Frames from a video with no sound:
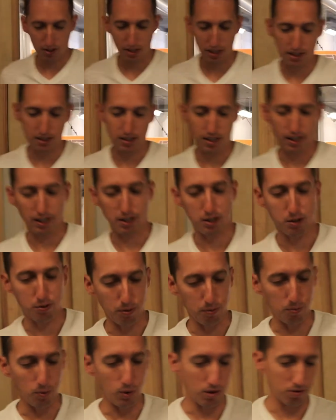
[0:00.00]
got a text
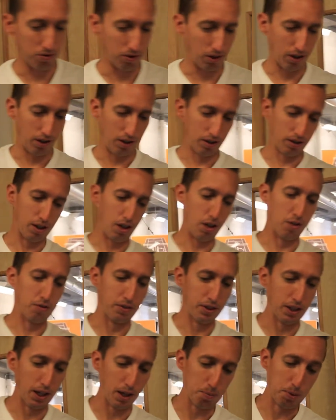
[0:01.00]
from one of our
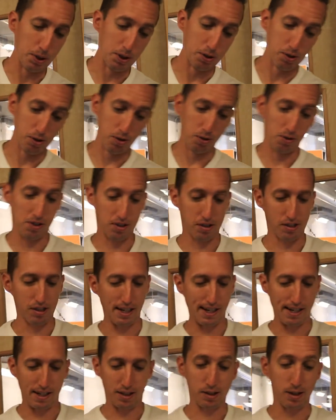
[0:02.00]
VIP students,
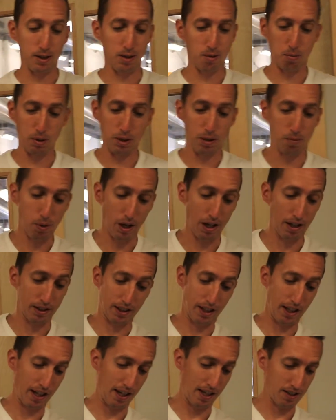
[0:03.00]
and it's going to be a
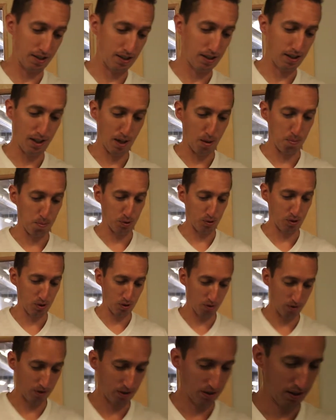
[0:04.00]
podcast
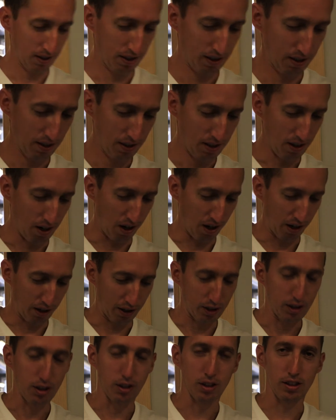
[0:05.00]
episode.
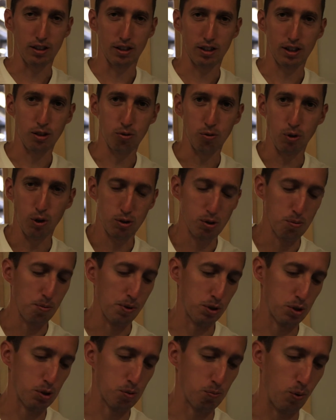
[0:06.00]
He wrote to me
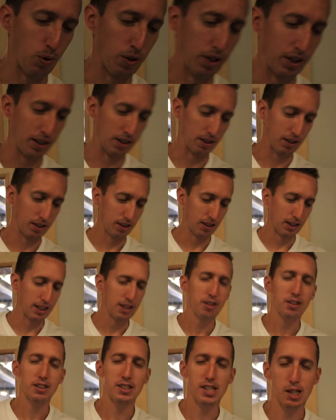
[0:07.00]
this morning.
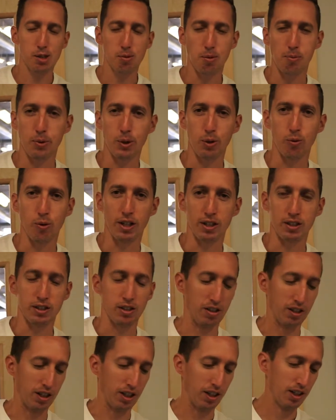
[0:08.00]
He texts me pretty
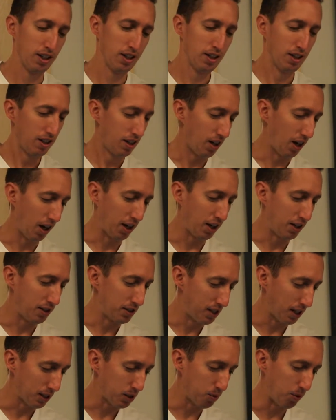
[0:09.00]
regularly. He
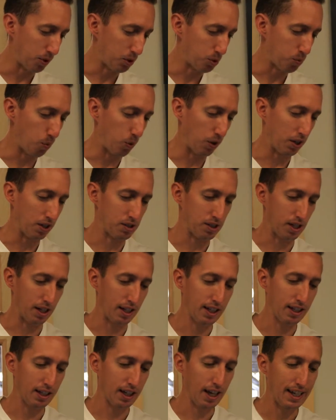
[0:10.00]
texted me this morning and said,
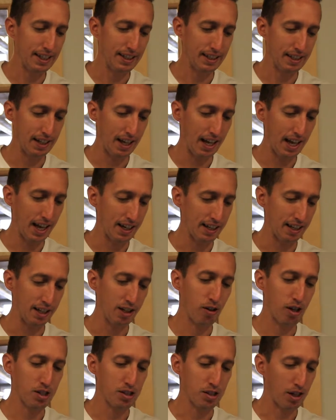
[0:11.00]
hey Ian, I had an
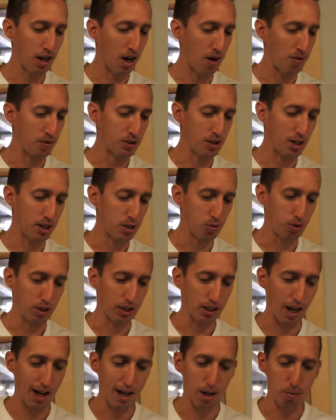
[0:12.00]
interesting conversation with a
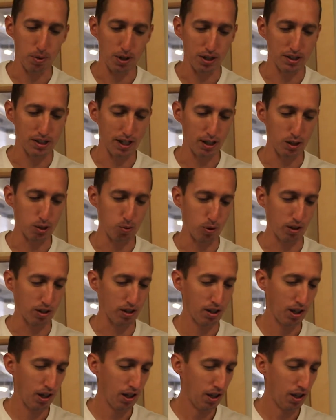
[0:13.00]
guy I play tennis with.